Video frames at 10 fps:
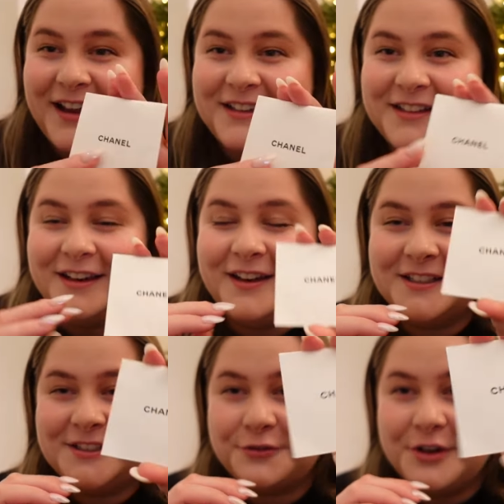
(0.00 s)
And the
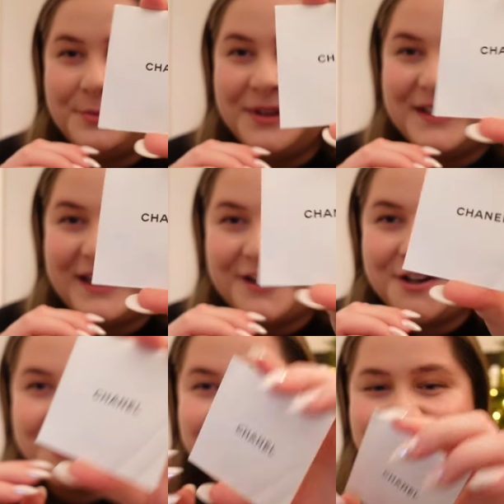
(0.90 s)
last freebie that I
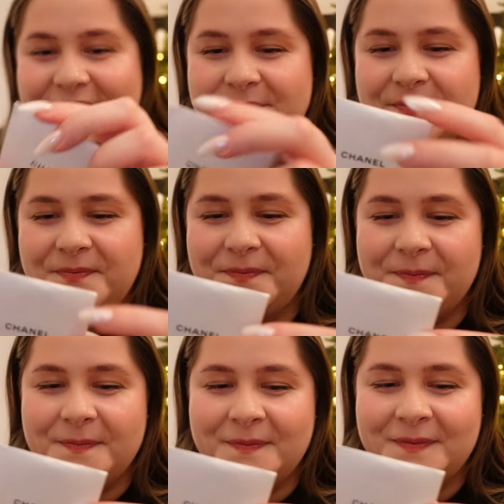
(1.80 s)
got
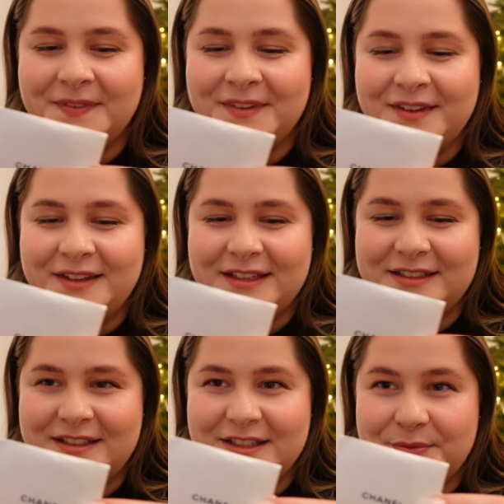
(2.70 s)

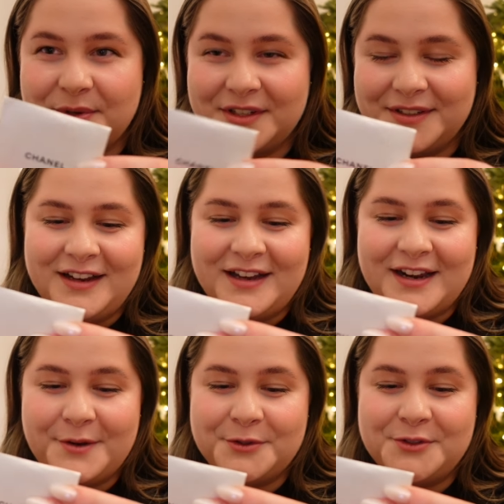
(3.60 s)
is this one. And
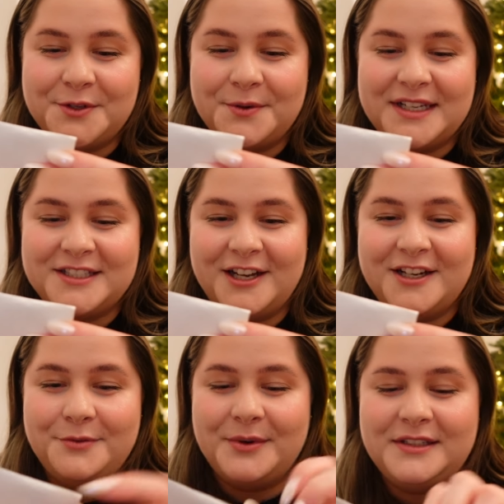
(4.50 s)
I was so
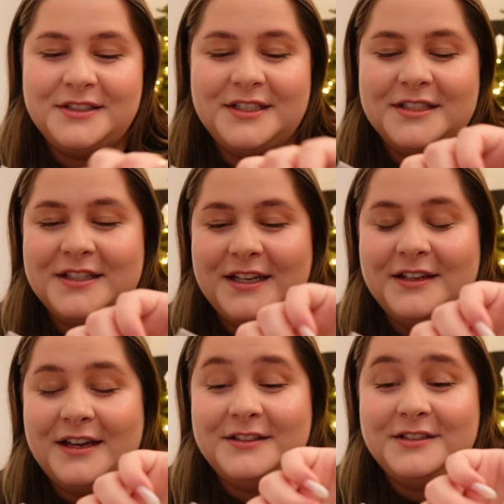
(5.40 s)
excited when she said
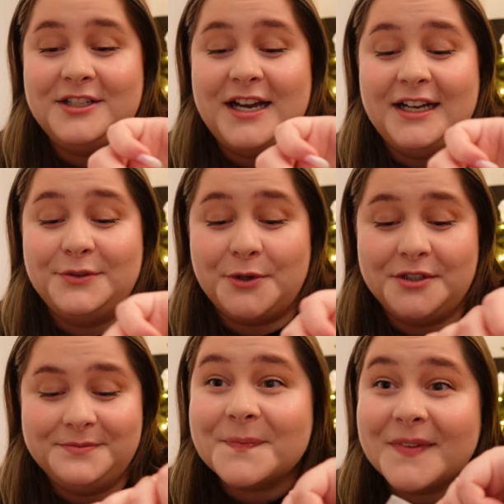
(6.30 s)
that she had
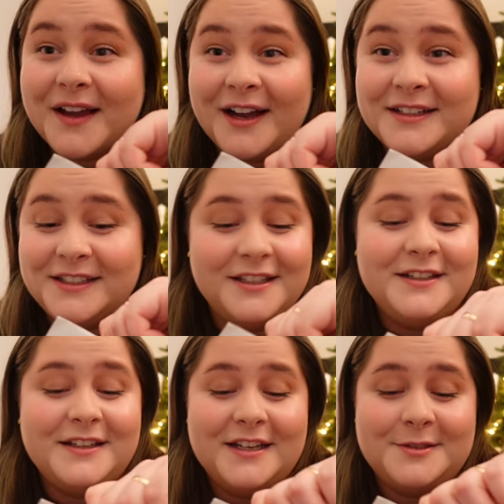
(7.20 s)
one. I
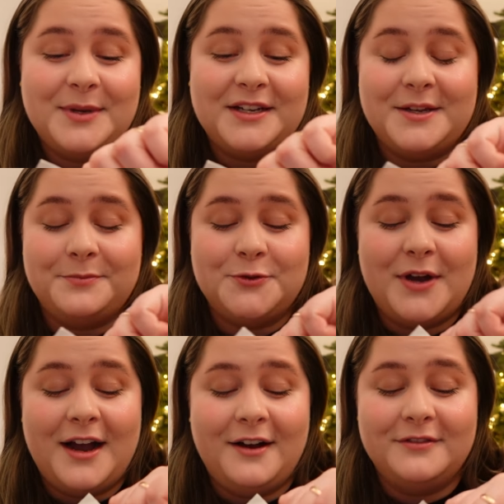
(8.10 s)
didn't expect them to
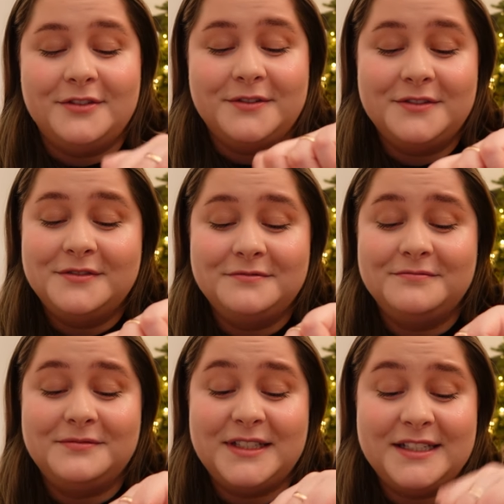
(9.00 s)
have
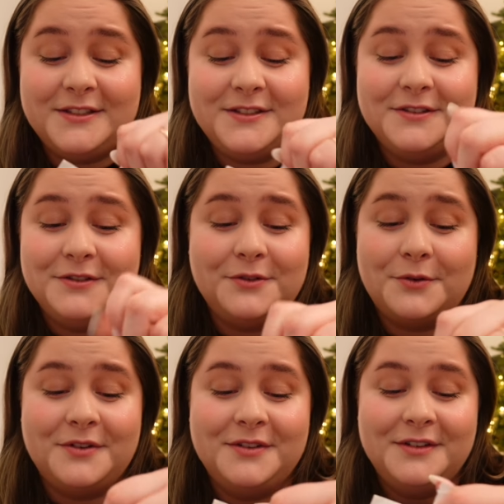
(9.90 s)
this
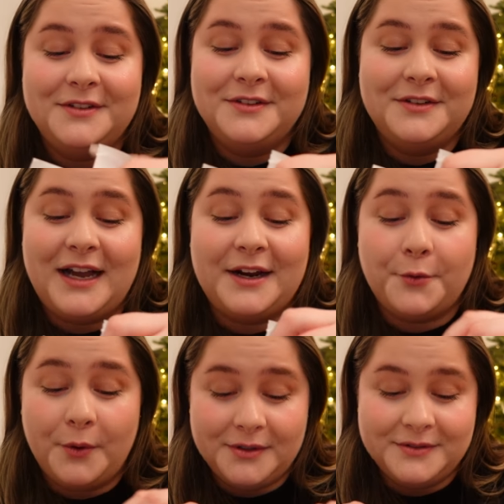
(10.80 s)
at
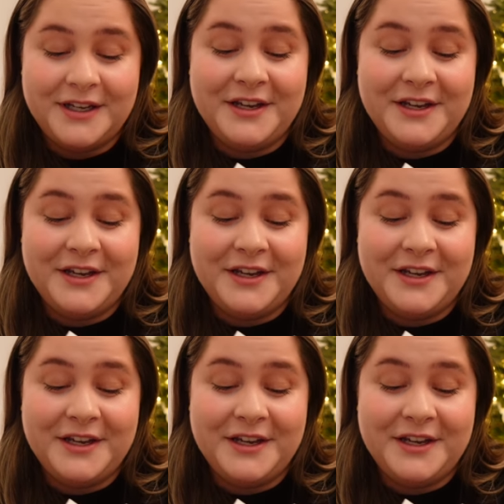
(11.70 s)
all.